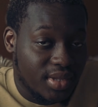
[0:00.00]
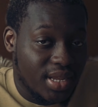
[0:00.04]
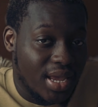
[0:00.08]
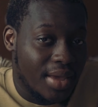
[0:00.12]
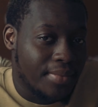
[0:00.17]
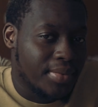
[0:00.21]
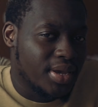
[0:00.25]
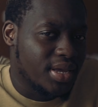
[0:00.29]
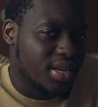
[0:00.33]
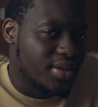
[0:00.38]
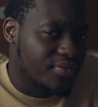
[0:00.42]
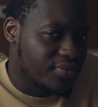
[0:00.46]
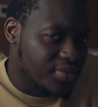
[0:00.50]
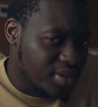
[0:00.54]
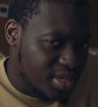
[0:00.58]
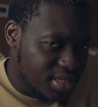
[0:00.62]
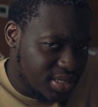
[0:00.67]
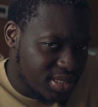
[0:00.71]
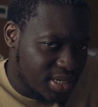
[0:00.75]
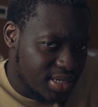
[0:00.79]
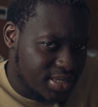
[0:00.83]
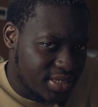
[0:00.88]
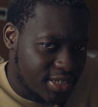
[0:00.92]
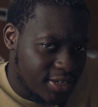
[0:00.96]
I mean, if he
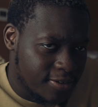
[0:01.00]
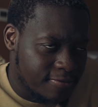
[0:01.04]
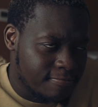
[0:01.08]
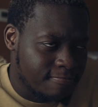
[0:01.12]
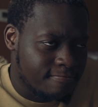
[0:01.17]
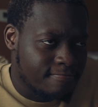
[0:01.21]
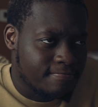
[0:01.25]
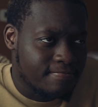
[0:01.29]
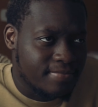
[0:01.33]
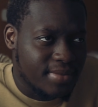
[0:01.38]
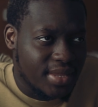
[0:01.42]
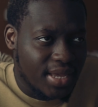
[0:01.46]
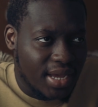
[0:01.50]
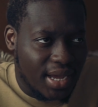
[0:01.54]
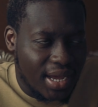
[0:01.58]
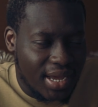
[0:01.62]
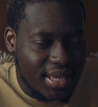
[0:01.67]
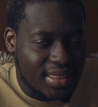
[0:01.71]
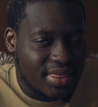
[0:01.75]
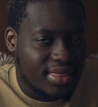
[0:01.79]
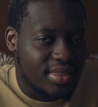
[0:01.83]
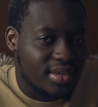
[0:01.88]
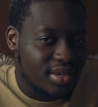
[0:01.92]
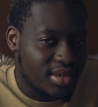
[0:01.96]
says it, I
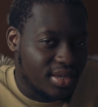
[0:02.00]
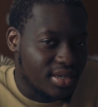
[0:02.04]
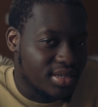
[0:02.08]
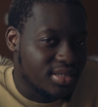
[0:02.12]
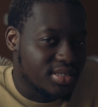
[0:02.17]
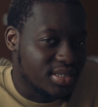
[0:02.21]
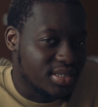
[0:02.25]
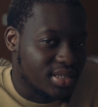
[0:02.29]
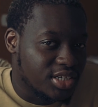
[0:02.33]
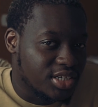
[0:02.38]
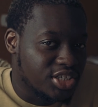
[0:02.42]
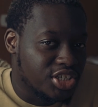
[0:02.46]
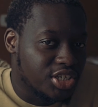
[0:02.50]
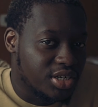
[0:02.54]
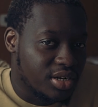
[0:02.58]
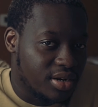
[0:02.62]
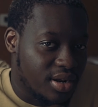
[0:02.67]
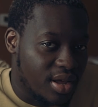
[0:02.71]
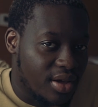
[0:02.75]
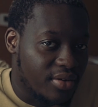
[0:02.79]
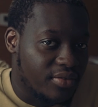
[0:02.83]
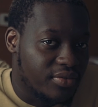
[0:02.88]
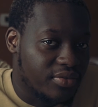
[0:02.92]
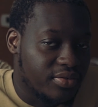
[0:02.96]
think it's legit
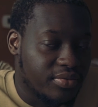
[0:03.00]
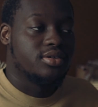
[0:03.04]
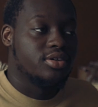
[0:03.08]
enough.